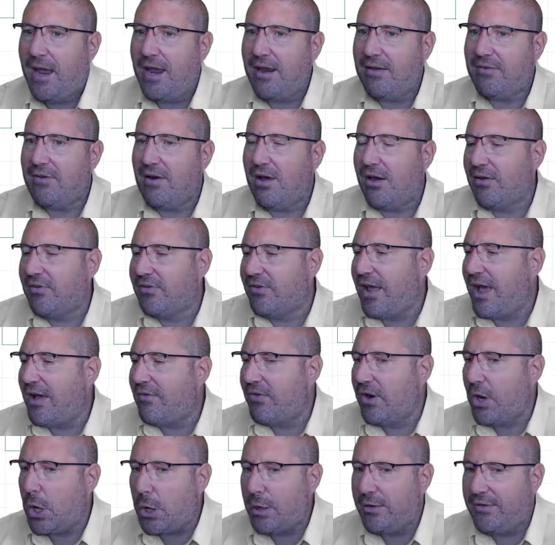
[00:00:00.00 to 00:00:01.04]
It's nice to
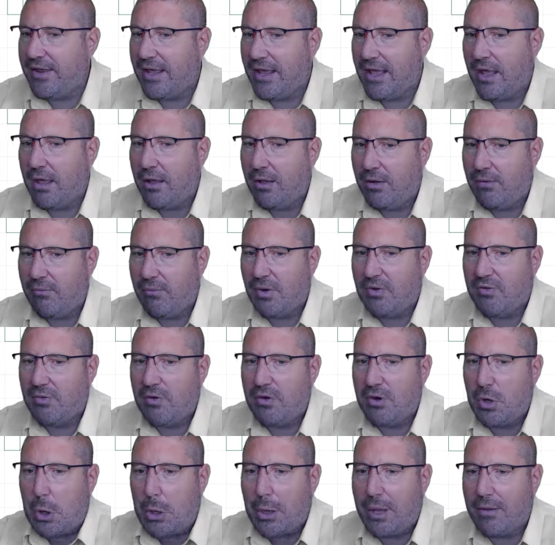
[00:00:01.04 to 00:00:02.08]
have an idea of which
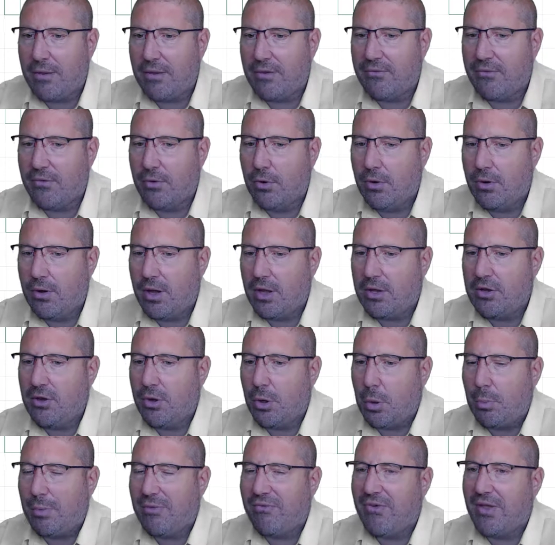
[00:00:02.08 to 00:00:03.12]
one you're going for, and
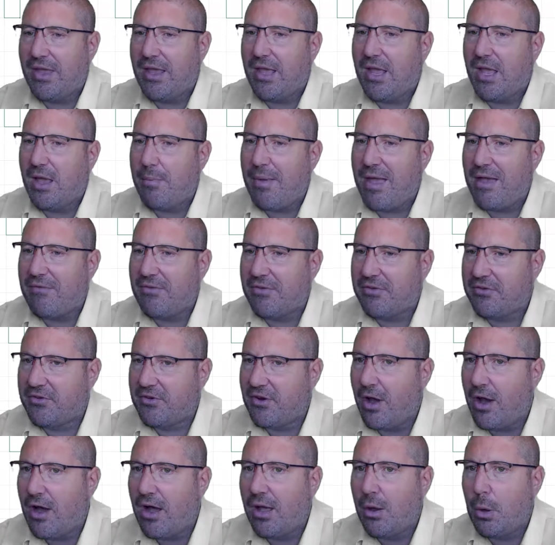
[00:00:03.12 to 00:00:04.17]
you can be thinking about the
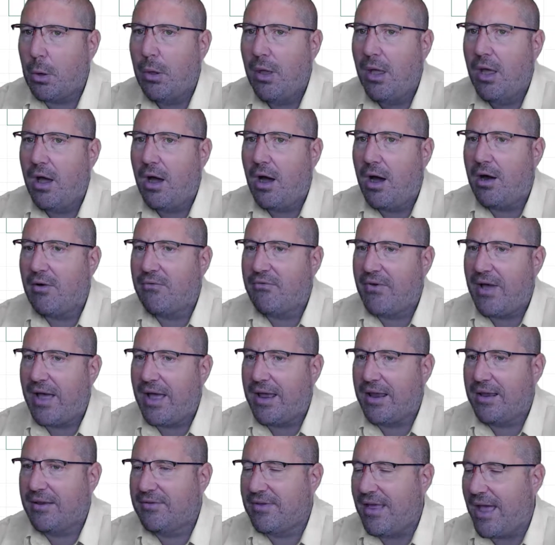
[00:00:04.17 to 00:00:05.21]
style of
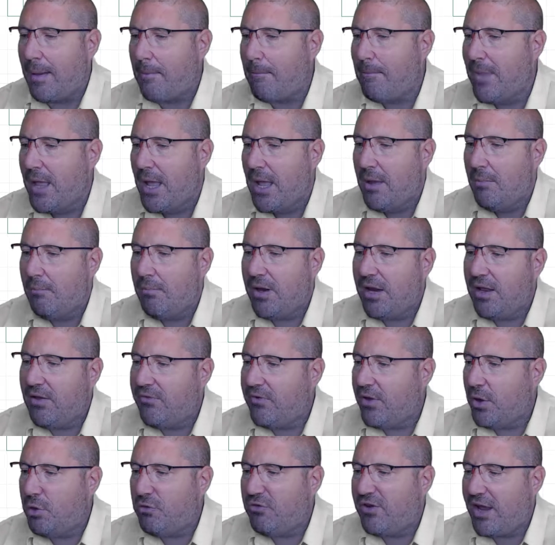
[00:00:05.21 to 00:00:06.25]
that exam, but
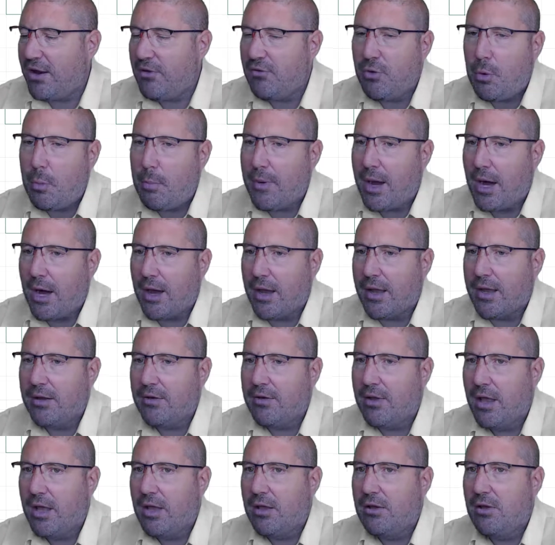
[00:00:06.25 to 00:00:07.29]
if you change your
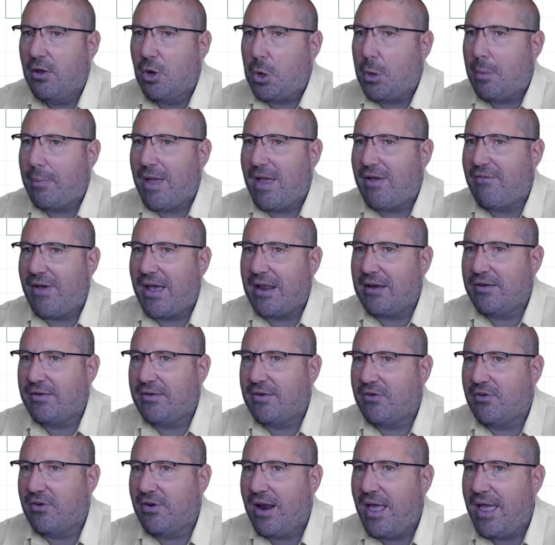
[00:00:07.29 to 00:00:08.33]
mind, you can make that
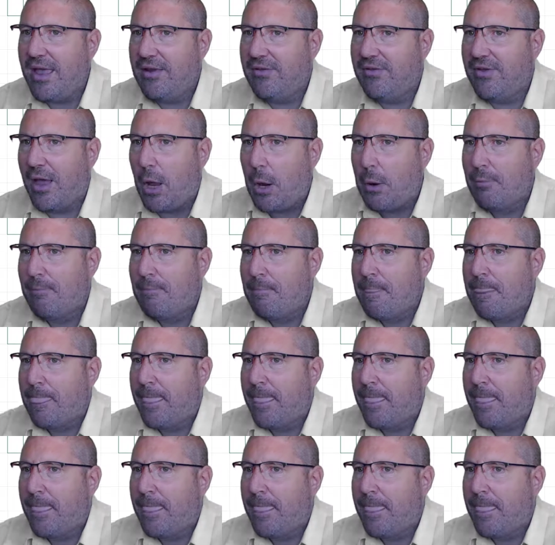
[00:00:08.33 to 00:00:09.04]
decision later.